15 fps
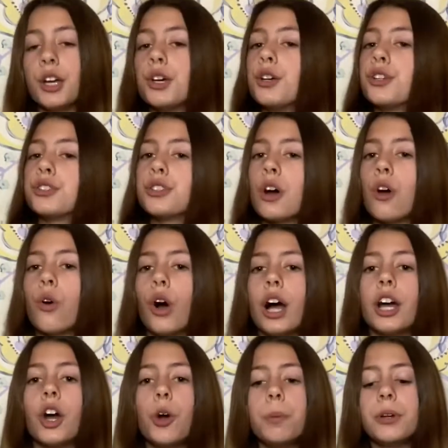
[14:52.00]
So I
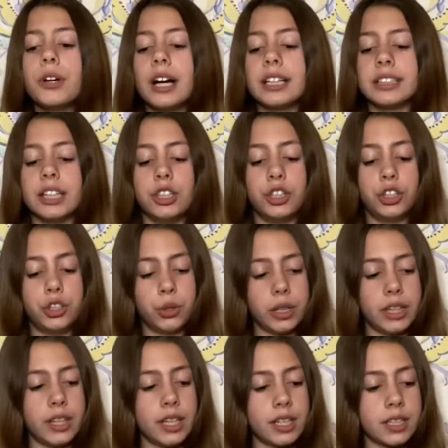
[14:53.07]
hope you guys
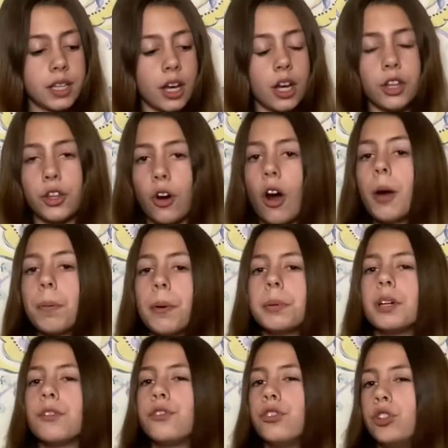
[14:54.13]
enjoyed this. There are
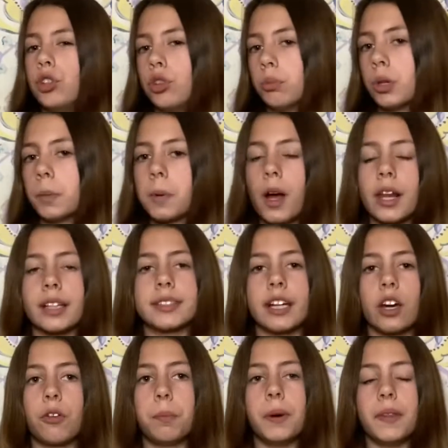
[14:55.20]
probably a few more products I
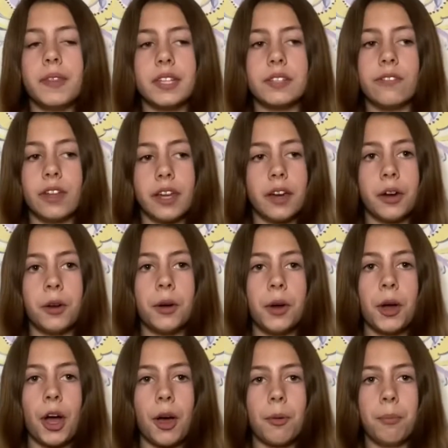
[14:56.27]
could have put in this video,
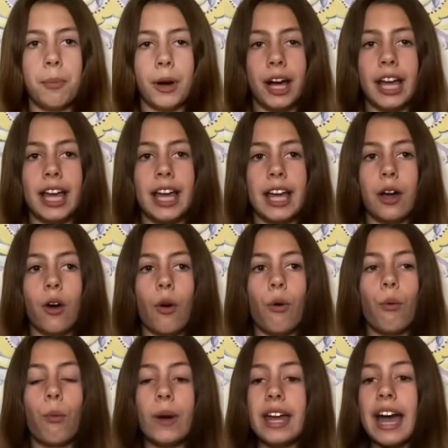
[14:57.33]
but
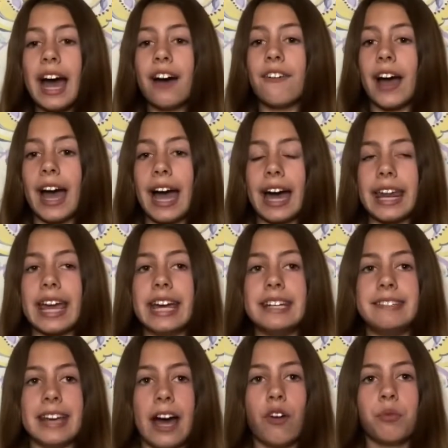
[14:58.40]
we have had a
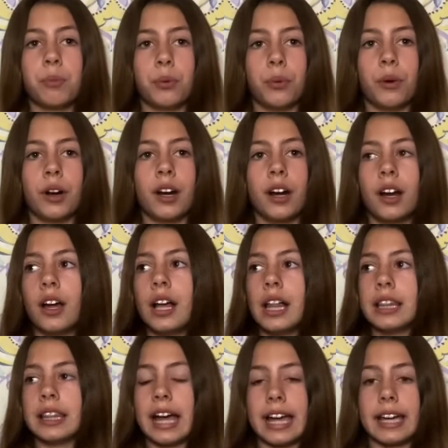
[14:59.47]
downpour
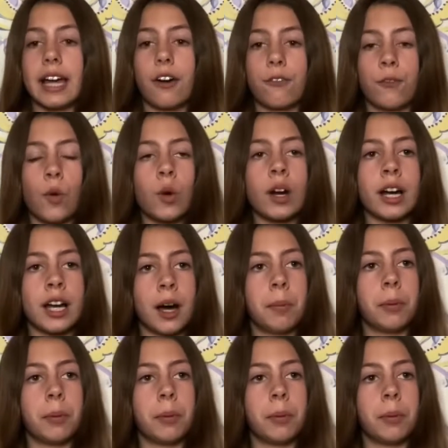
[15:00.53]
like for a couple